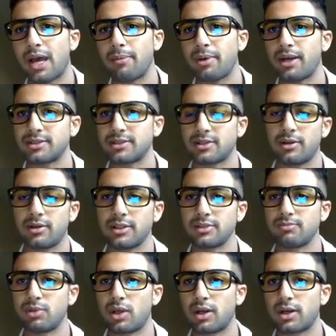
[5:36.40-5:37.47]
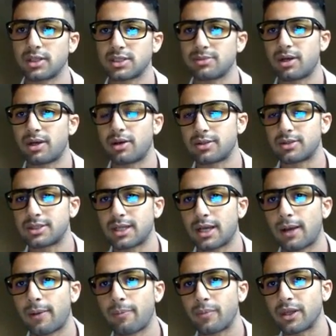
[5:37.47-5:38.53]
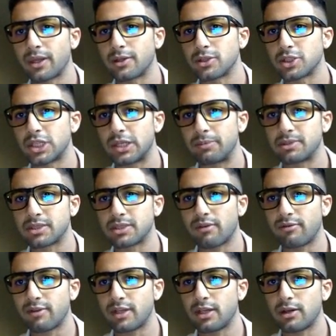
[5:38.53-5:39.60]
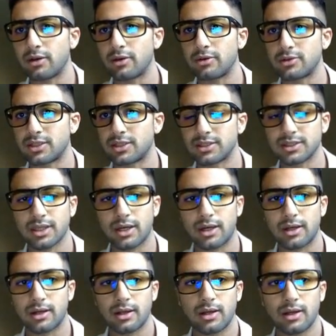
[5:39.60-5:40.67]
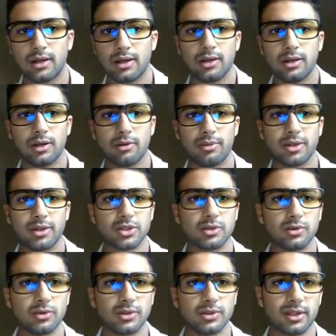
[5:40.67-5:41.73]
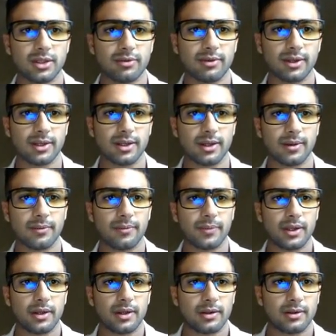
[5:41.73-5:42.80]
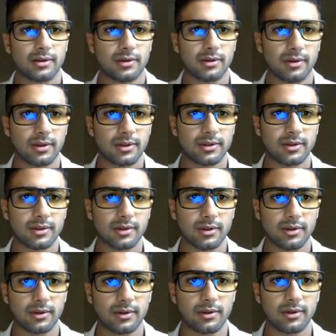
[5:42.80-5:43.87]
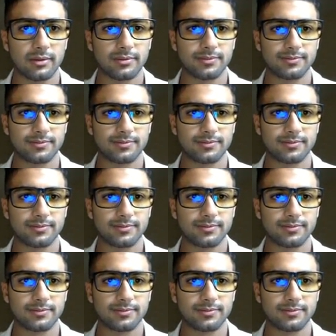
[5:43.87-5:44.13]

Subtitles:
has all these blogs about leadership. It's got videos and it's got a bunch of cool stuff like that. So let's go.